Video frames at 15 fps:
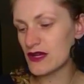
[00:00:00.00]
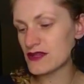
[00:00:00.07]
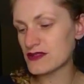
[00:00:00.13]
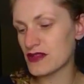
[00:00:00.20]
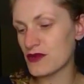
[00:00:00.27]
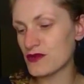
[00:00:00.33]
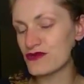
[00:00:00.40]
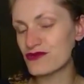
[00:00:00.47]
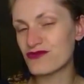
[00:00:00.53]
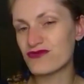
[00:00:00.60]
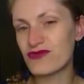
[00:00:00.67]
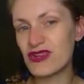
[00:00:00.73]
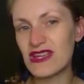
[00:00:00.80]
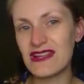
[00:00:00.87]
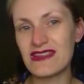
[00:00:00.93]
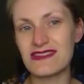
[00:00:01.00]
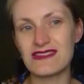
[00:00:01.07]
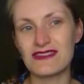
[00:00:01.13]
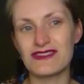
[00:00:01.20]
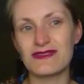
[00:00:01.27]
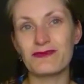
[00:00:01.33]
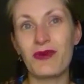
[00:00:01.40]
So it was really
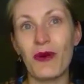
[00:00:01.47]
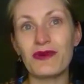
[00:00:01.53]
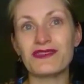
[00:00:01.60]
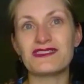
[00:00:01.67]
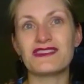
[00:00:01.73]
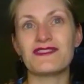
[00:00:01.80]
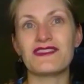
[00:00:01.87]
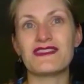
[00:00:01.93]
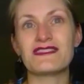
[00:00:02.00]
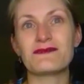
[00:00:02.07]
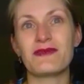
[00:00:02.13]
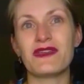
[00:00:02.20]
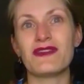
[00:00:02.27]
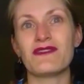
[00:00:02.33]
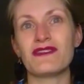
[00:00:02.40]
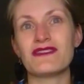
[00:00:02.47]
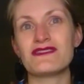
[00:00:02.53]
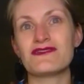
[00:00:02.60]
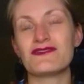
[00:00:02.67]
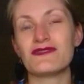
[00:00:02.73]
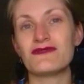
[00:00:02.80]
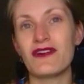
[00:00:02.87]
such a positive experience
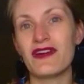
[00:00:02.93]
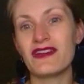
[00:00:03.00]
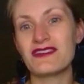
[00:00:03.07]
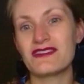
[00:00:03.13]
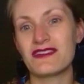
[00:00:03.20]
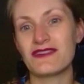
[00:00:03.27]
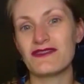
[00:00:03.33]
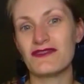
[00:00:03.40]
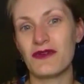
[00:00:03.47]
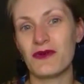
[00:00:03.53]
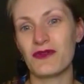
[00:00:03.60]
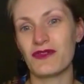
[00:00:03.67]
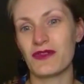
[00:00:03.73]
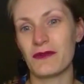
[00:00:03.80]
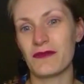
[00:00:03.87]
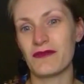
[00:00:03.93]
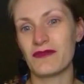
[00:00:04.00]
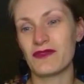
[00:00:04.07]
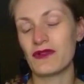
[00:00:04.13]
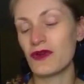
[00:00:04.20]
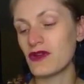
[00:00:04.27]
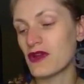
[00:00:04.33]
for writing for them.
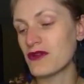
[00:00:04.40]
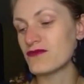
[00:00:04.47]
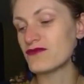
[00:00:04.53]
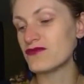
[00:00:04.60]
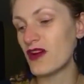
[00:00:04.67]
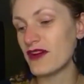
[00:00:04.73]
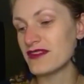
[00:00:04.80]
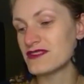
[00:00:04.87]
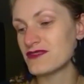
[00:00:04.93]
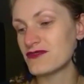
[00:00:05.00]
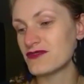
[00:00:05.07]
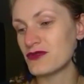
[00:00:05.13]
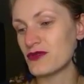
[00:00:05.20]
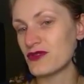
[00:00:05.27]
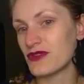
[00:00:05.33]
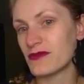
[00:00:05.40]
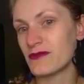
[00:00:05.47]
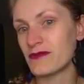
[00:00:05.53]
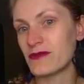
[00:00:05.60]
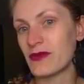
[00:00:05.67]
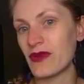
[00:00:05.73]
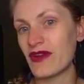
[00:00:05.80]
Not only writing for
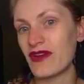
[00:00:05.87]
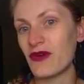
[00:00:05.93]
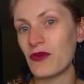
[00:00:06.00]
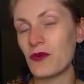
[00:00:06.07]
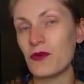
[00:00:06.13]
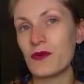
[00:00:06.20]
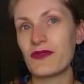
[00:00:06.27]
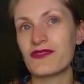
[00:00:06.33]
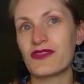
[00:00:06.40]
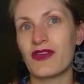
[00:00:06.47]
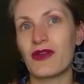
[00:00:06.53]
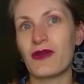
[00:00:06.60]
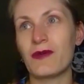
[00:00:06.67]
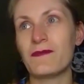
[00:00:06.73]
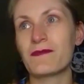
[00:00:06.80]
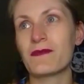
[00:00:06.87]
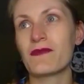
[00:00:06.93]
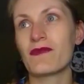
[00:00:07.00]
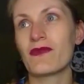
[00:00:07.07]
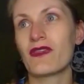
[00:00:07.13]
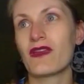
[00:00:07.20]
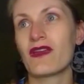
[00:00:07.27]
them, but also
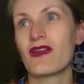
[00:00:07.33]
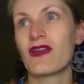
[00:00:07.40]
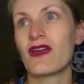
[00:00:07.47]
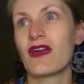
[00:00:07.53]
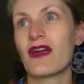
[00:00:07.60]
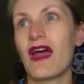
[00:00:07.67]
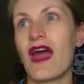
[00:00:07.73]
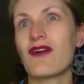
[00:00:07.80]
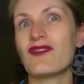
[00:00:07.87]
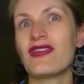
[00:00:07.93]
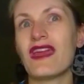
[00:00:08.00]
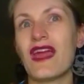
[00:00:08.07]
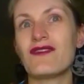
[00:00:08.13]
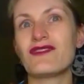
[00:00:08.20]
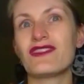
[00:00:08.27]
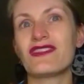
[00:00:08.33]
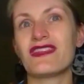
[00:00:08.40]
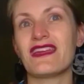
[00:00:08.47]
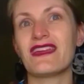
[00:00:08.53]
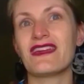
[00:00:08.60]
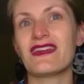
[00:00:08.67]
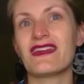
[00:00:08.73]
having
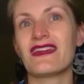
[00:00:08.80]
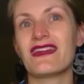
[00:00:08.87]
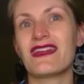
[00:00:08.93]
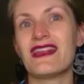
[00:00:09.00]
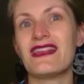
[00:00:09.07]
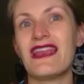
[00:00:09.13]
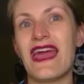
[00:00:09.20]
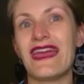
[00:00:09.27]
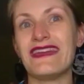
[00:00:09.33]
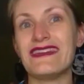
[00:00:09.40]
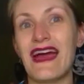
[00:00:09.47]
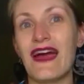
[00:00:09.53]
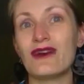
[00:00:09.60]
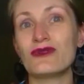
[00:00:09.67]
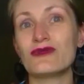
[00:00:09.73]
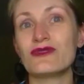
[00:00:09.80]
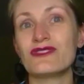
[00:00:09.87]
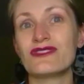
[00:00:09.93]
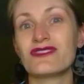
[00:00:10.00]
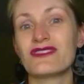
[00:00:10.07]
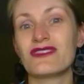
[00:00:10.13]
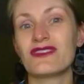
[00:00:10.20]
everything laid
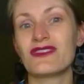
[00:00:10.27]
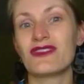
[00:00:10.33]
out.